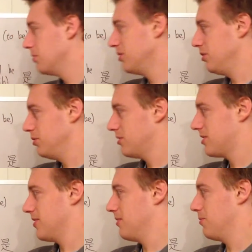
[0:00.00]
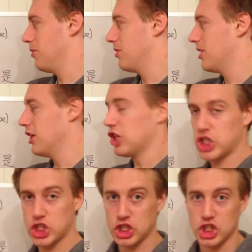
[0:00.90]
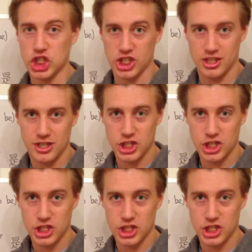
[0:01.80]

you will use the word shi,